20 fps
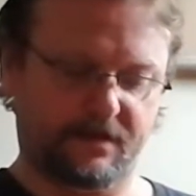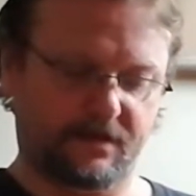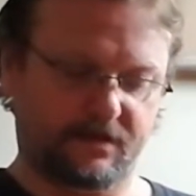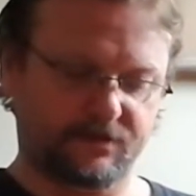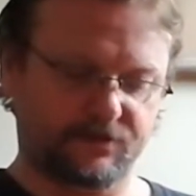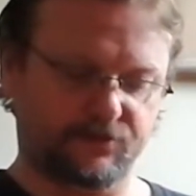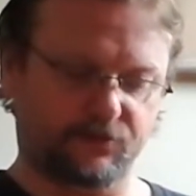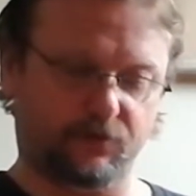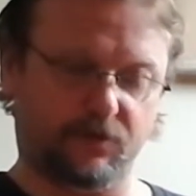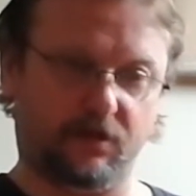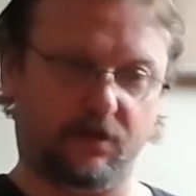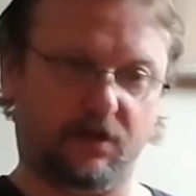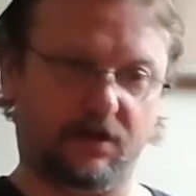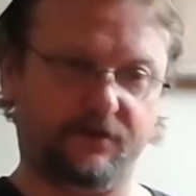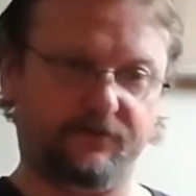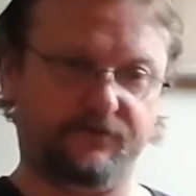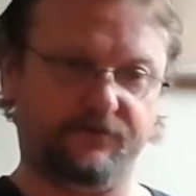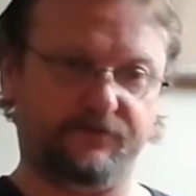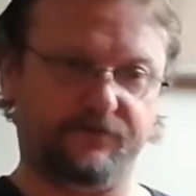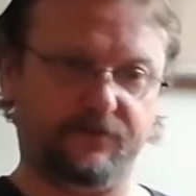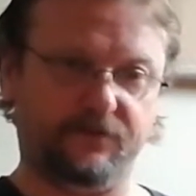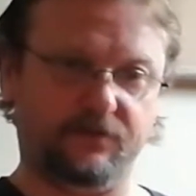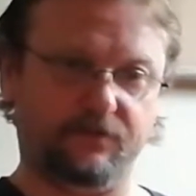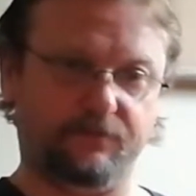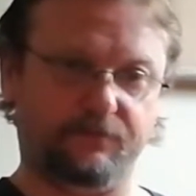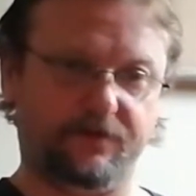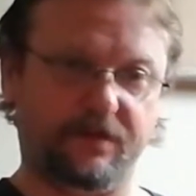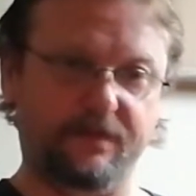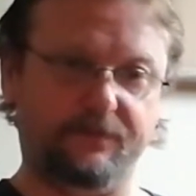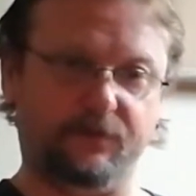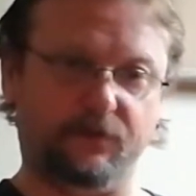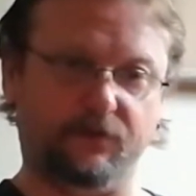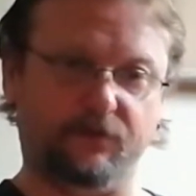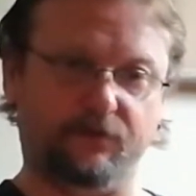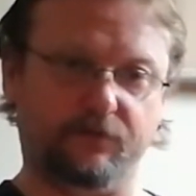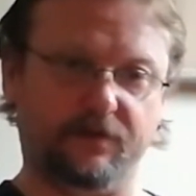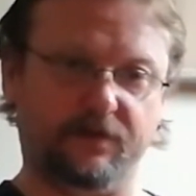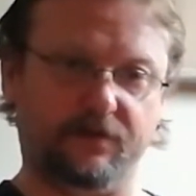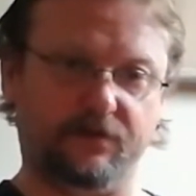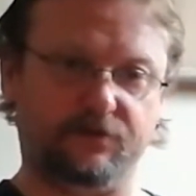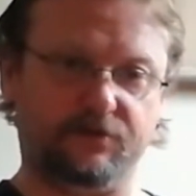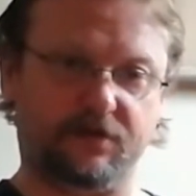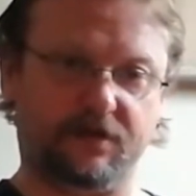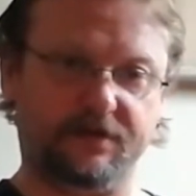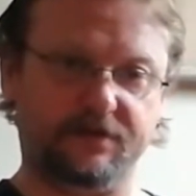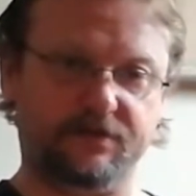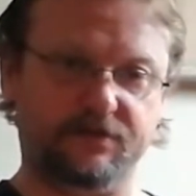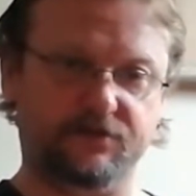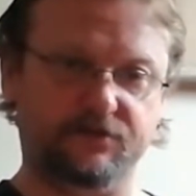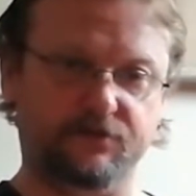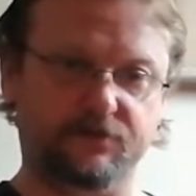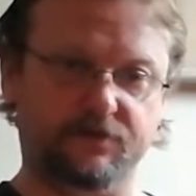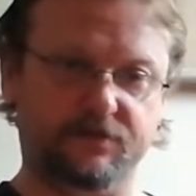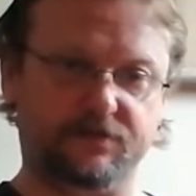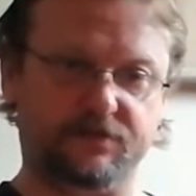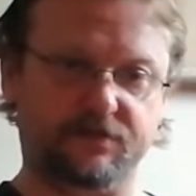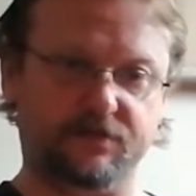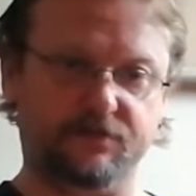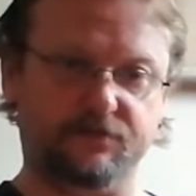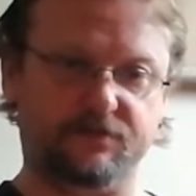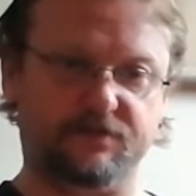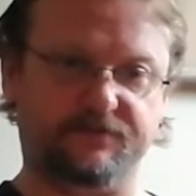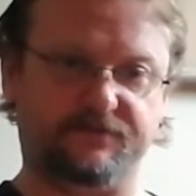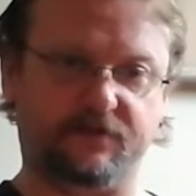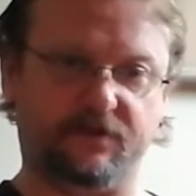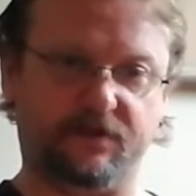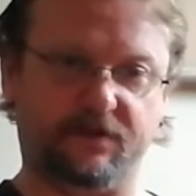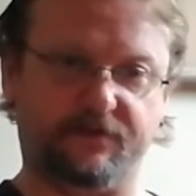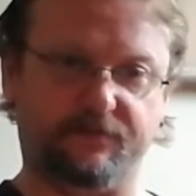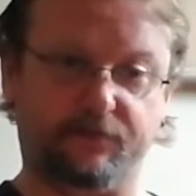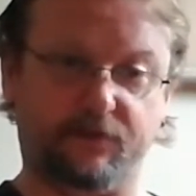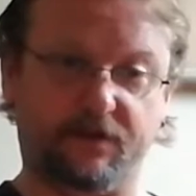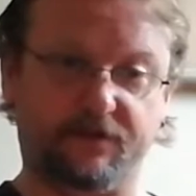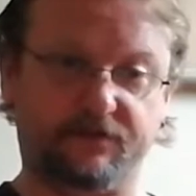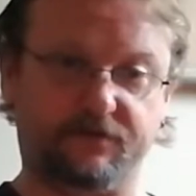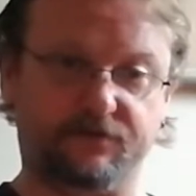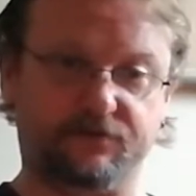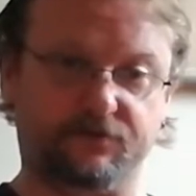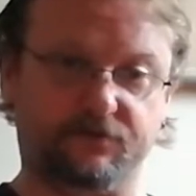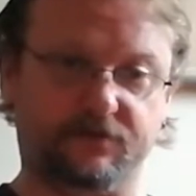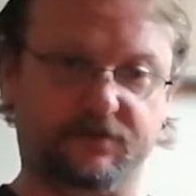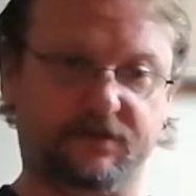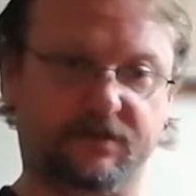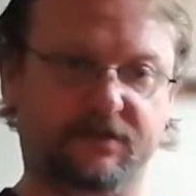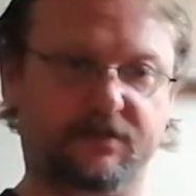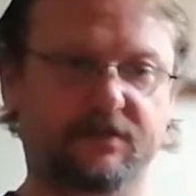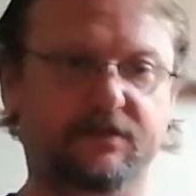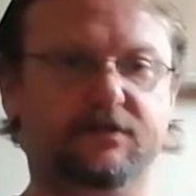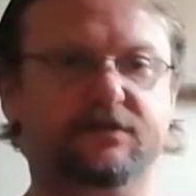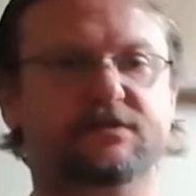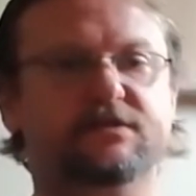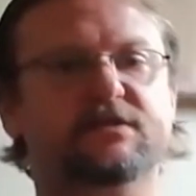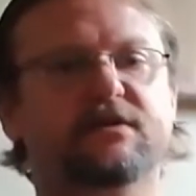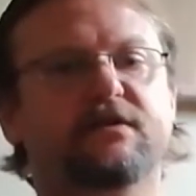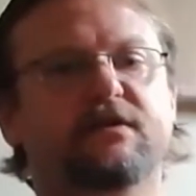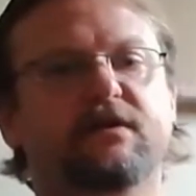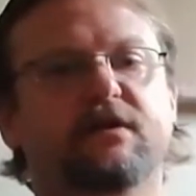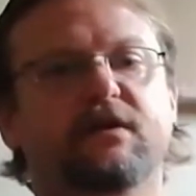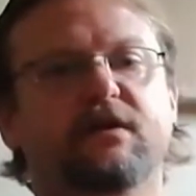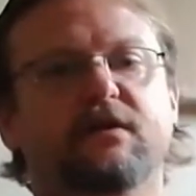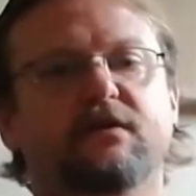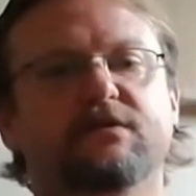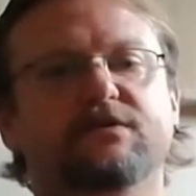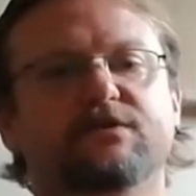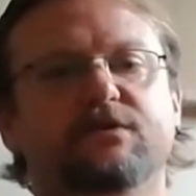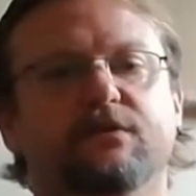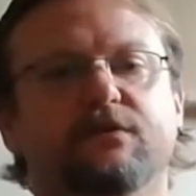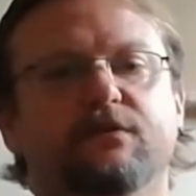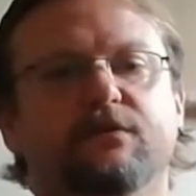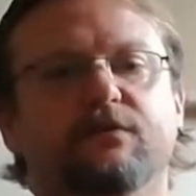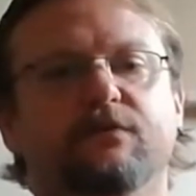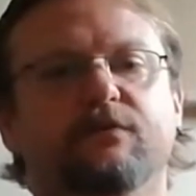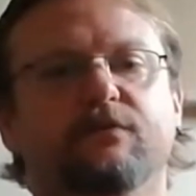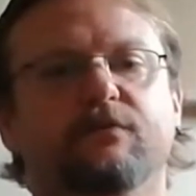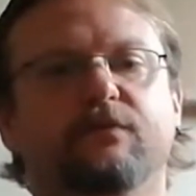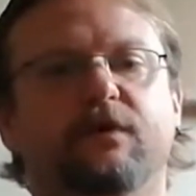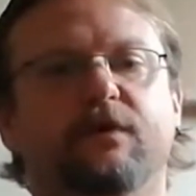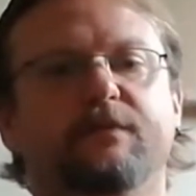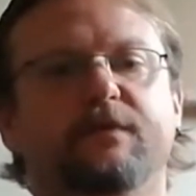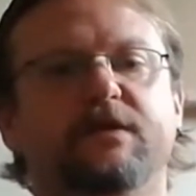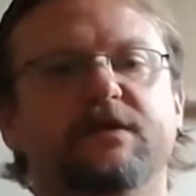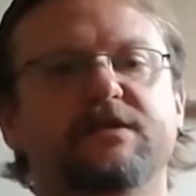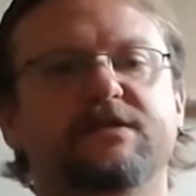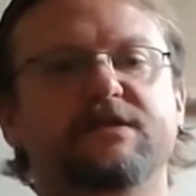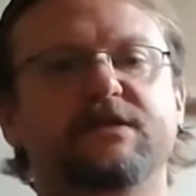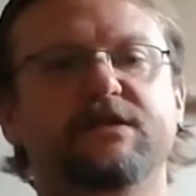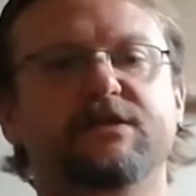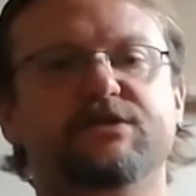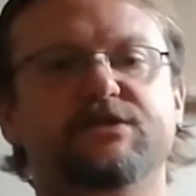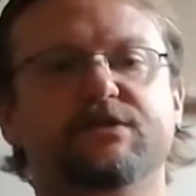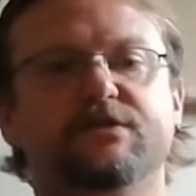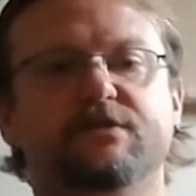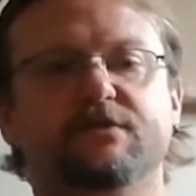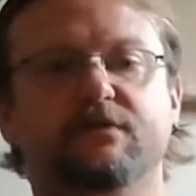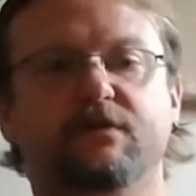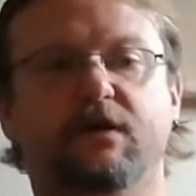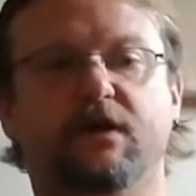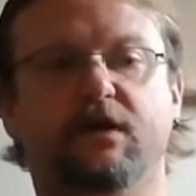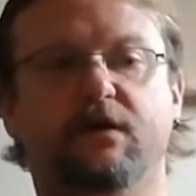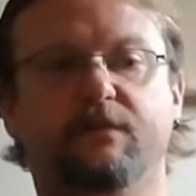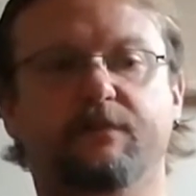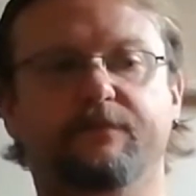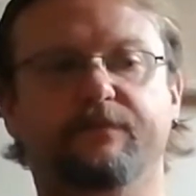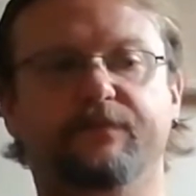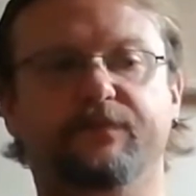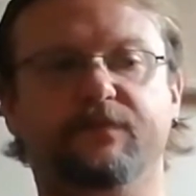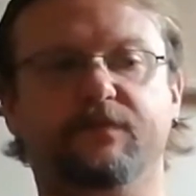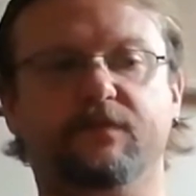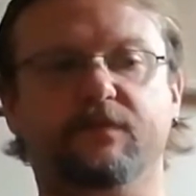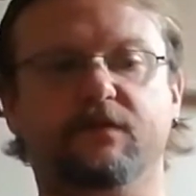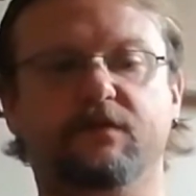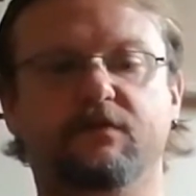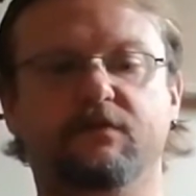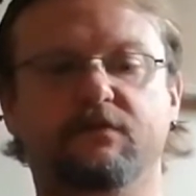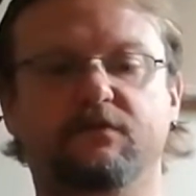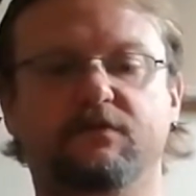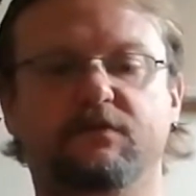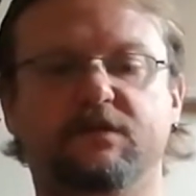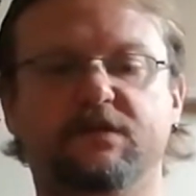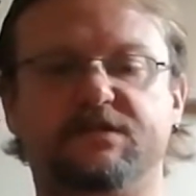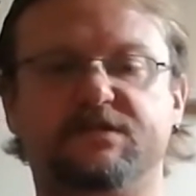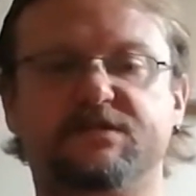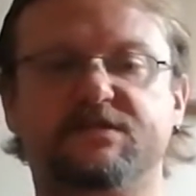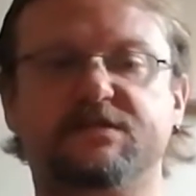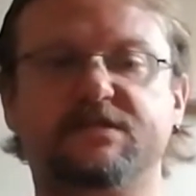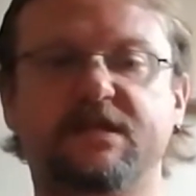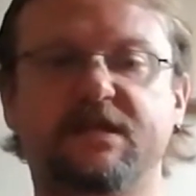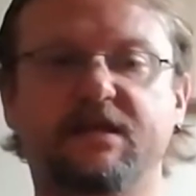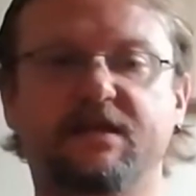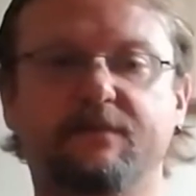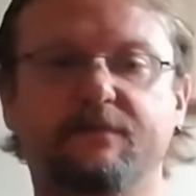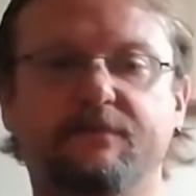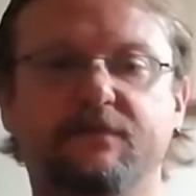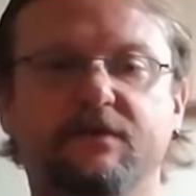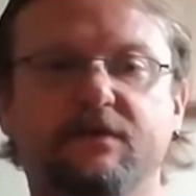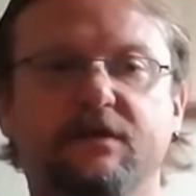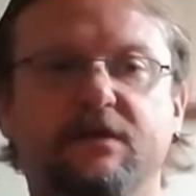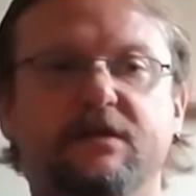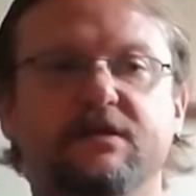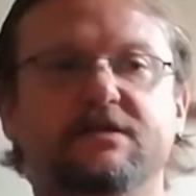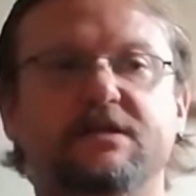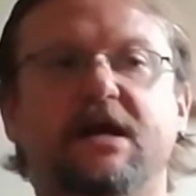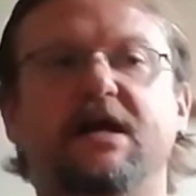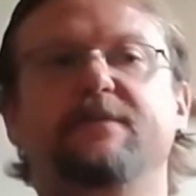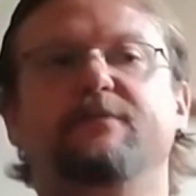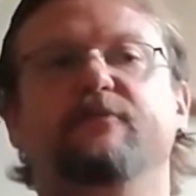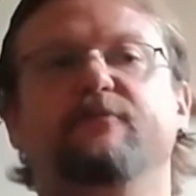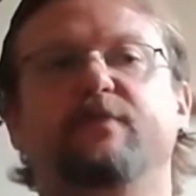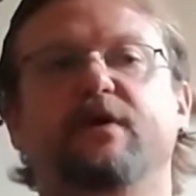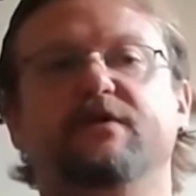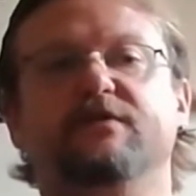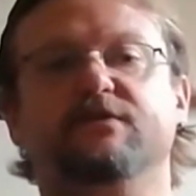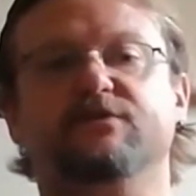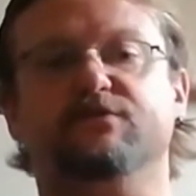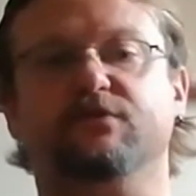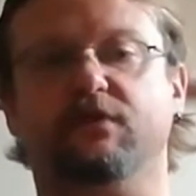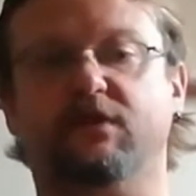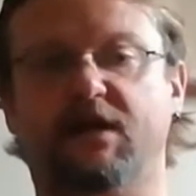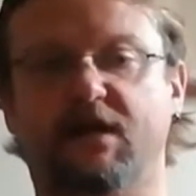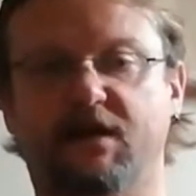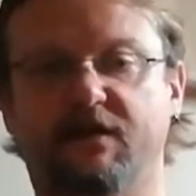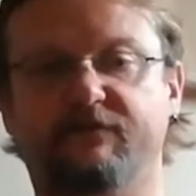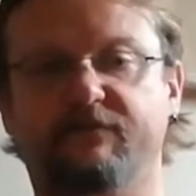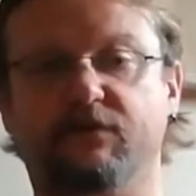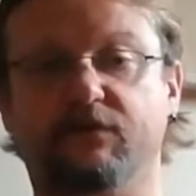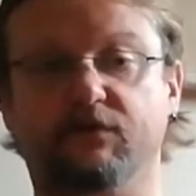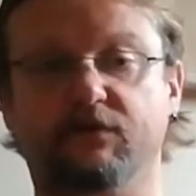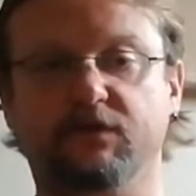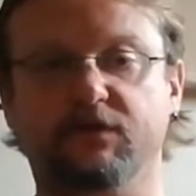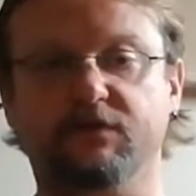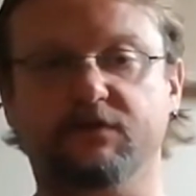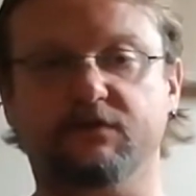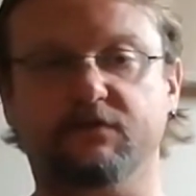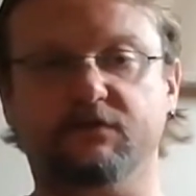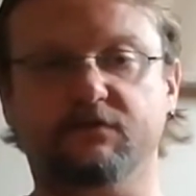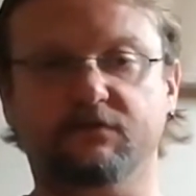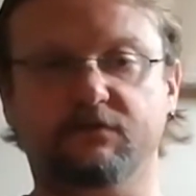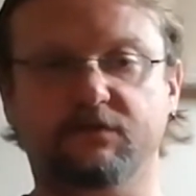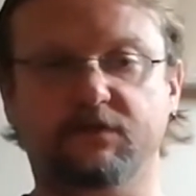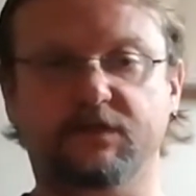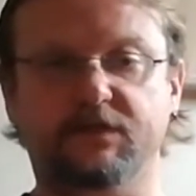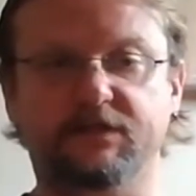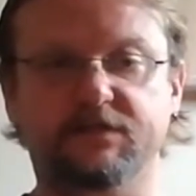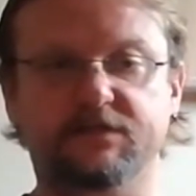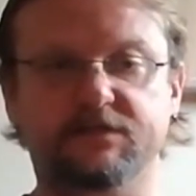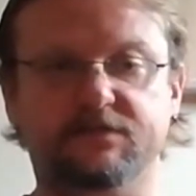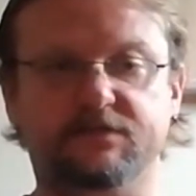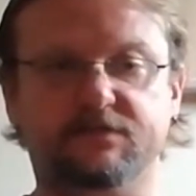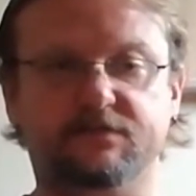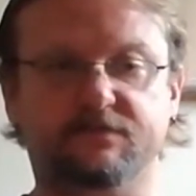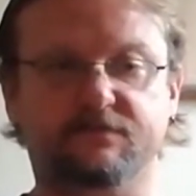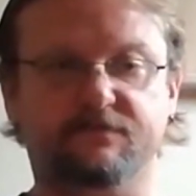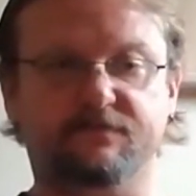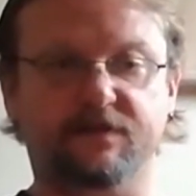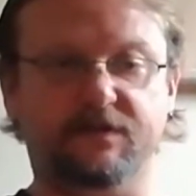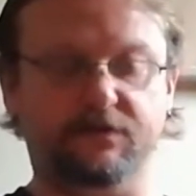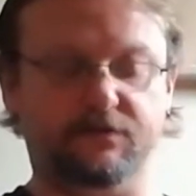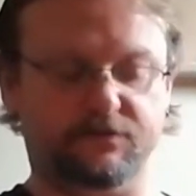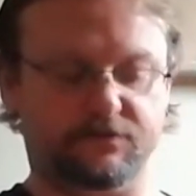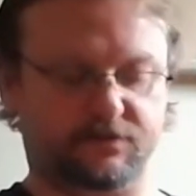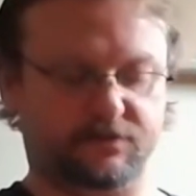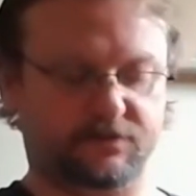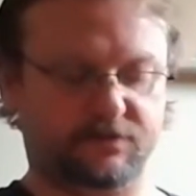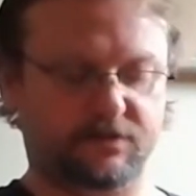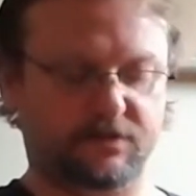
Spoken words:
So a lot of people, when they're trying to do this, they use different kind of breath control techniques. So I'm going to teach the same type of breath control I have earlier in these videos,